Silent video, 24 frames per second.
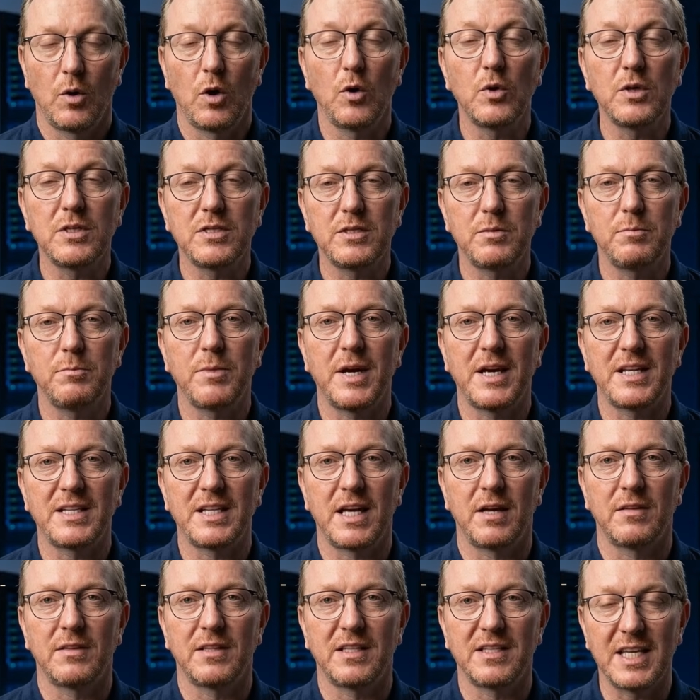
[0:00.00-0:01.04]
We're going to break
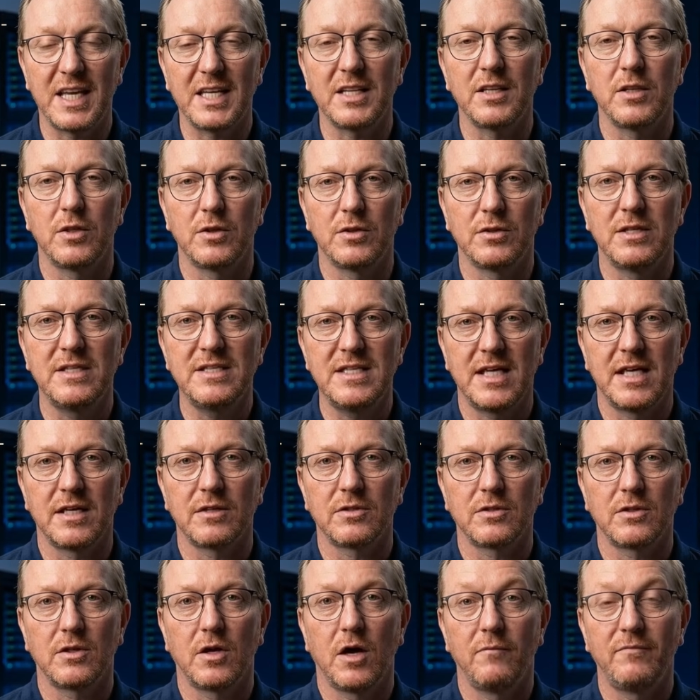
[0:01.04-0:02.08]
down the technical
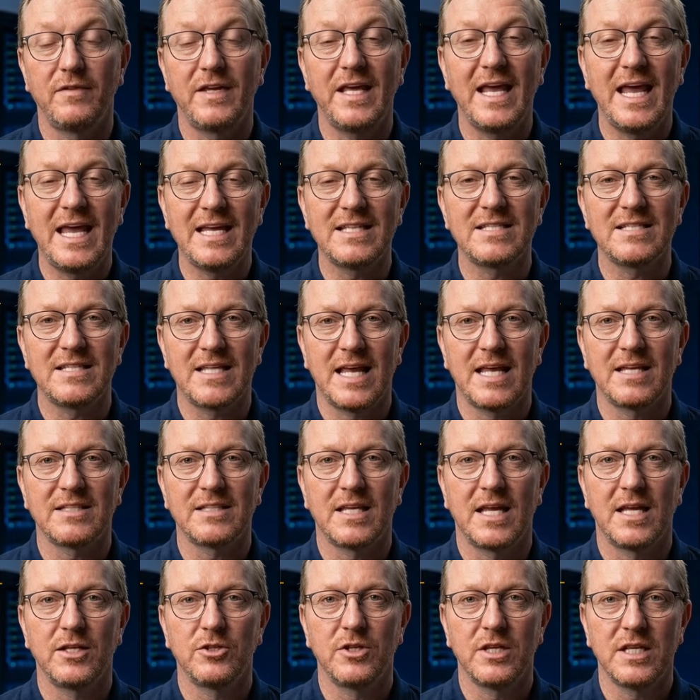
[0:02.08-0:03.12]
details of the
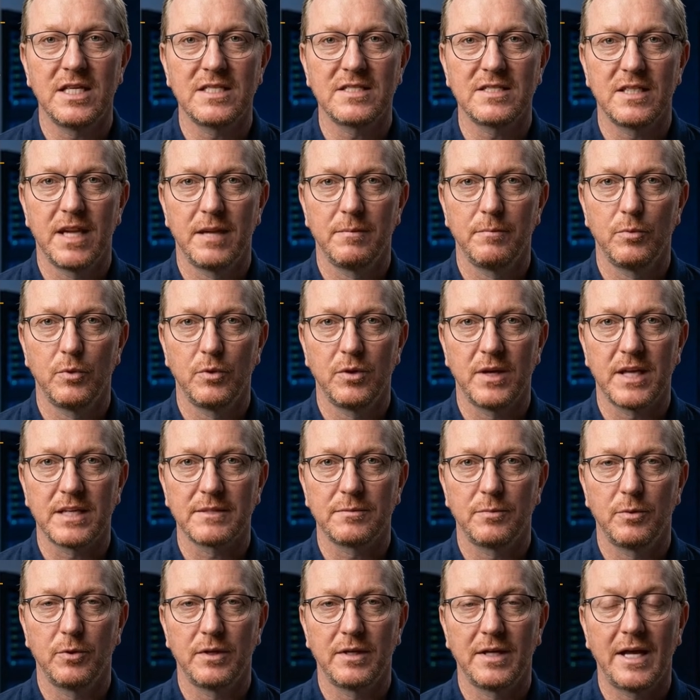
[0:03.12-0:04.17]
ssh-keysign-pwn
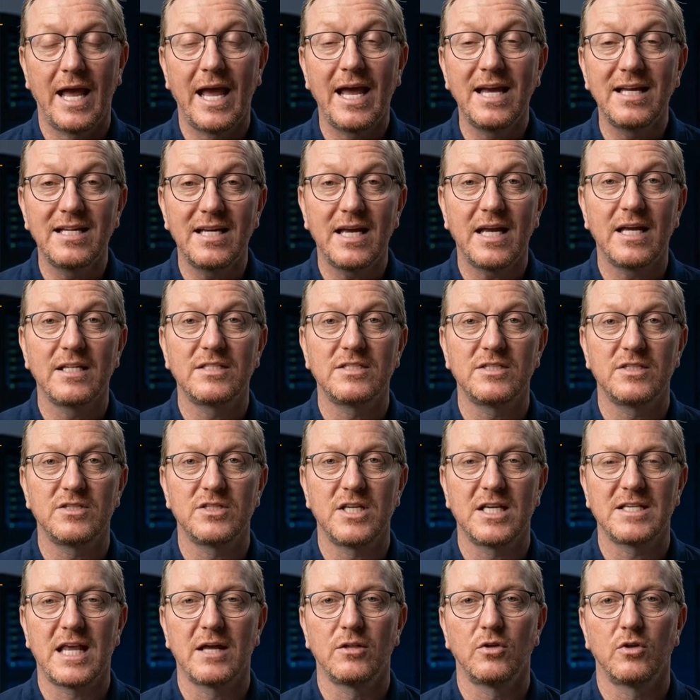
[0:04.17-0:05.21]
exploit, analyze the
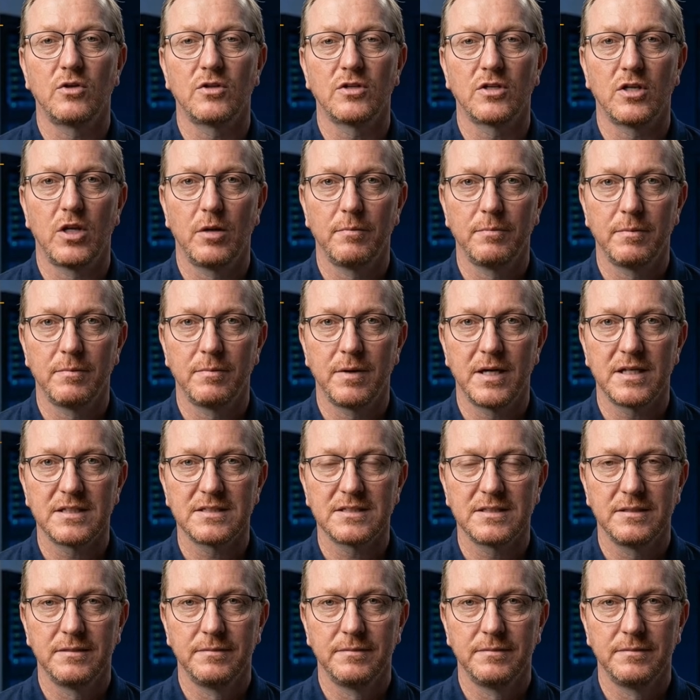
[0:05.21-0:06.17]
JDownloader compromise,